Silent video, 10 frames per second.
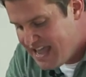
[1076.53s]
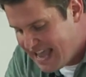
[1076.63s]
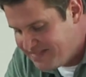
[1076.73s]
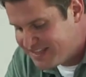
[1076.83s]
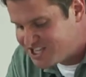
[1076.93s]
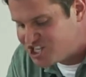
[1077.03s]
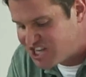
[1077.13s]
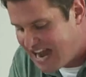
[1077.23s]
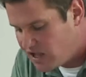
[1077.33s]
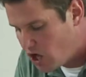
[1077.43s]
in the
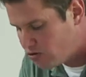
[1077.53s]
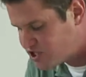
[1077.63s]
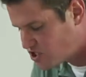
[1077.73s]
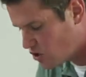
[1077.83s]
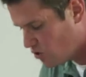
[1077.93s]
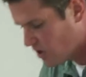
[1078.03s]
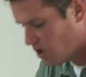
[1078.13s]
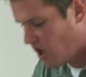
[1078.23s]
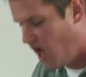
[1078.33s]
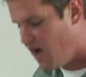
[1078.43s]
shallow
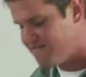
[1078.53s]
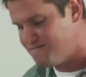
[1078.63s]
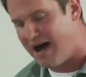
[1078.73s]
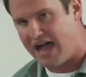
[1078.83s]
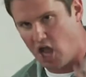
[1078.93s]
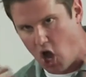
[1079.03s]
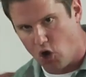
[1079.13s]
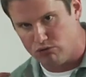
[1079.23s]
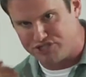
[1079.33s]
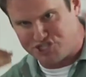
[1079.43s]
soil of my
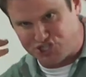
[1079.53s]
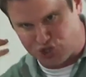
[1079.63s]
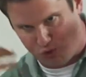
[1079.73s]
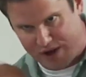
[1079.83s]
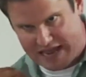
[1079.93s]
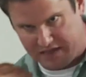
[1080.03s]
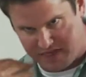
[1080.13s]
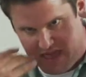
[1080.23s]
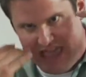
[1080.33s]
own strength